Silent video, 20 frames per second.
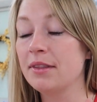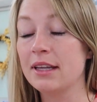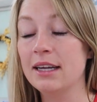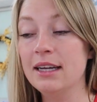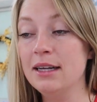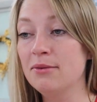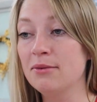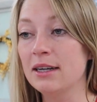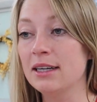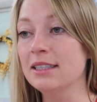
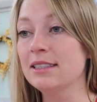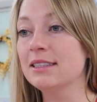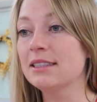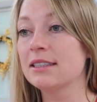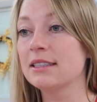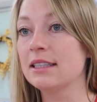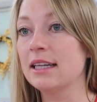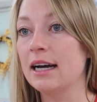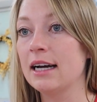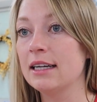
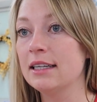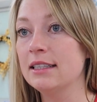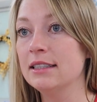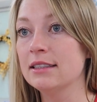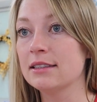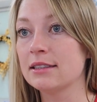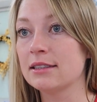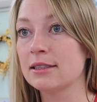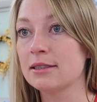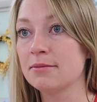anyways, that
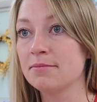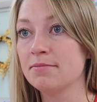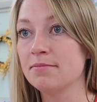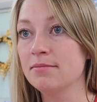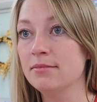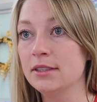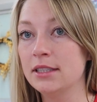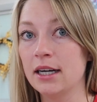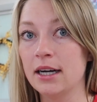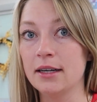is
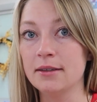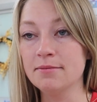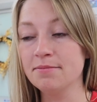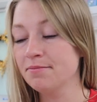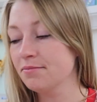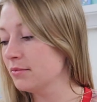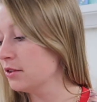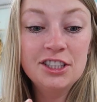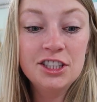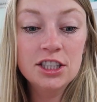done.
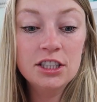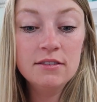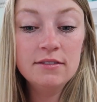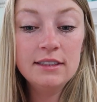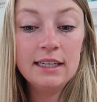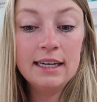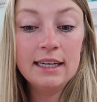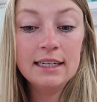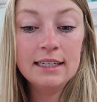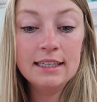I should have
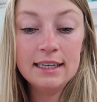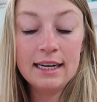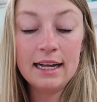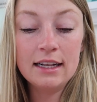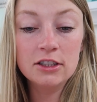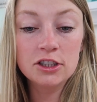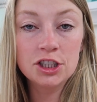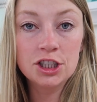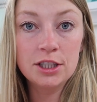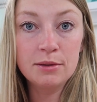taken an
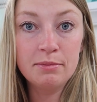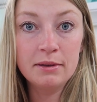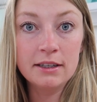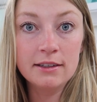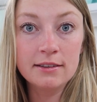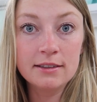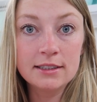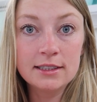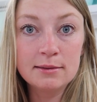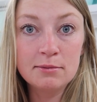allergy
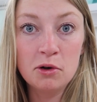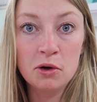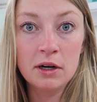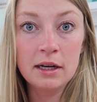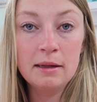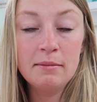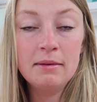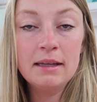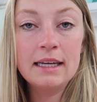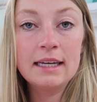pill this
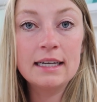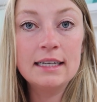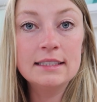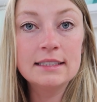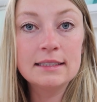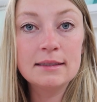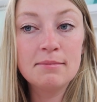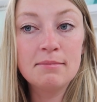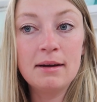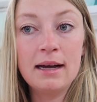morning
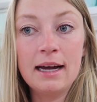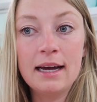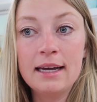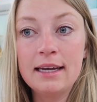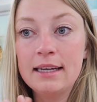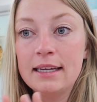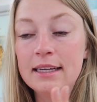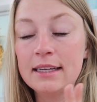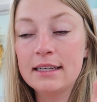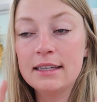because
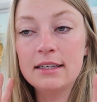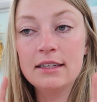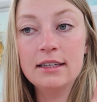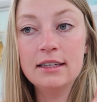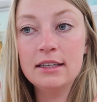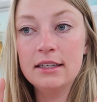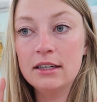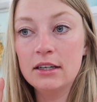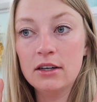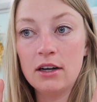my
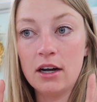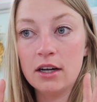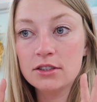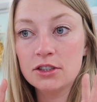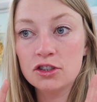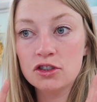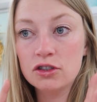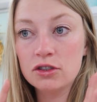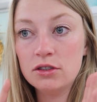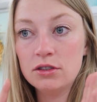
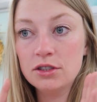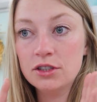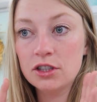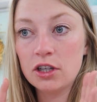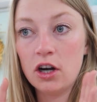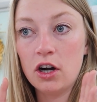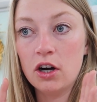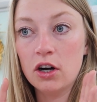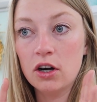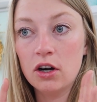nostrils
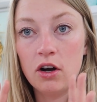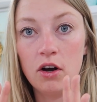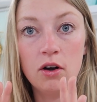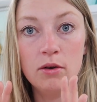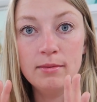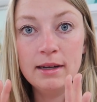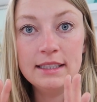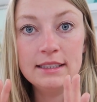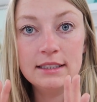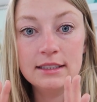are all
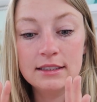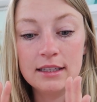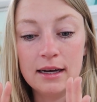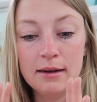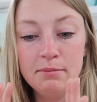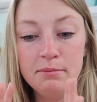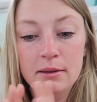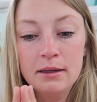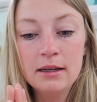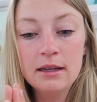messed
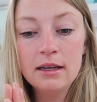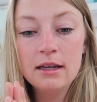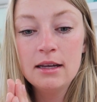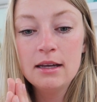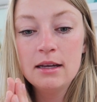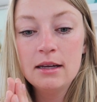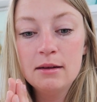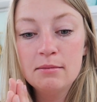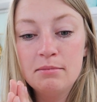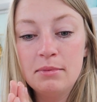up,
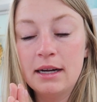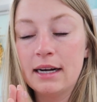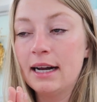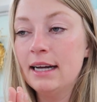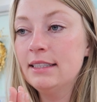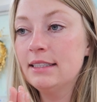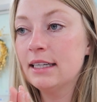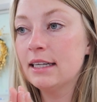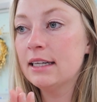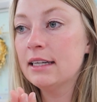but
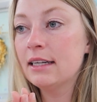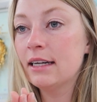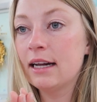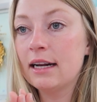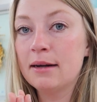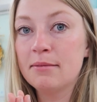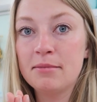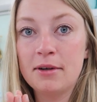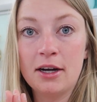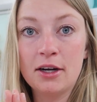I didn't,
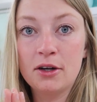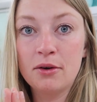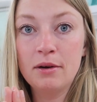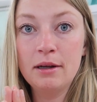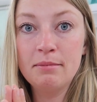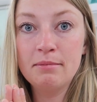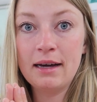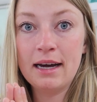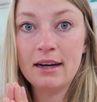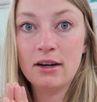and I'm not
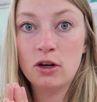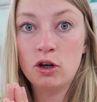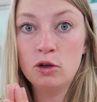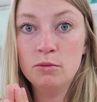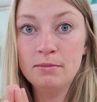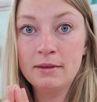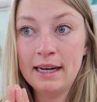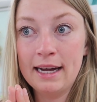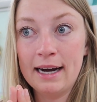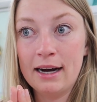going back
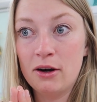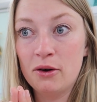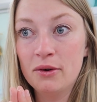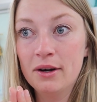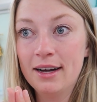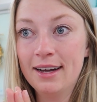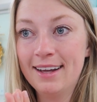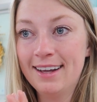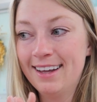home now.